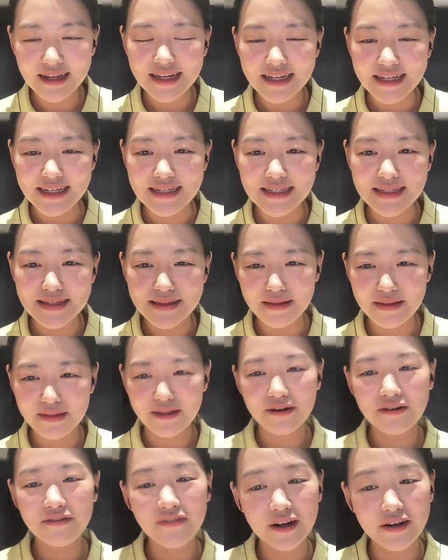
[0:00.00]
is that
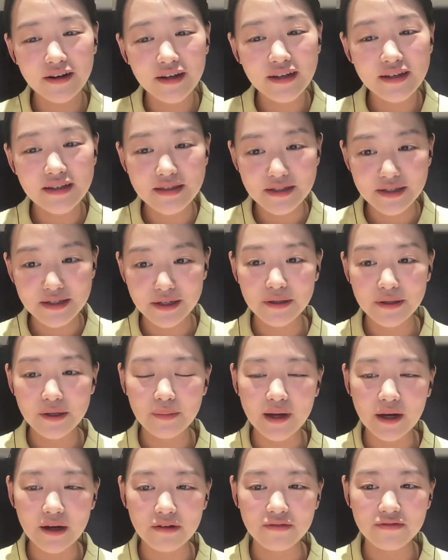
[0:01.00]
they're very concerned
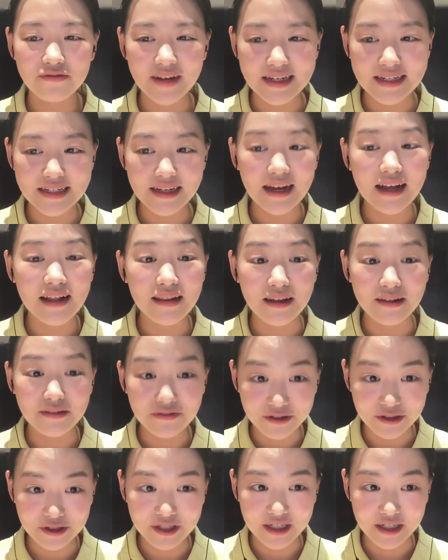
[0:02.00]
about finding halal
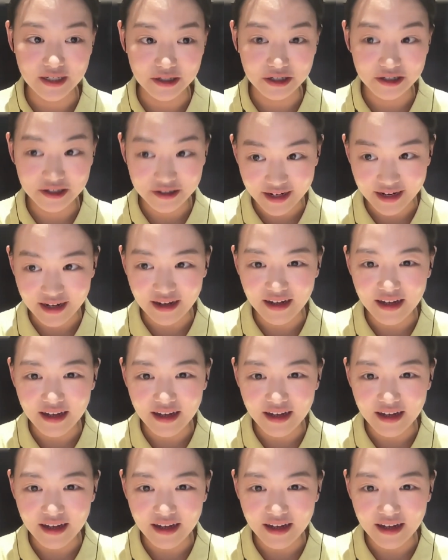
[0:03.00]
food in Korea.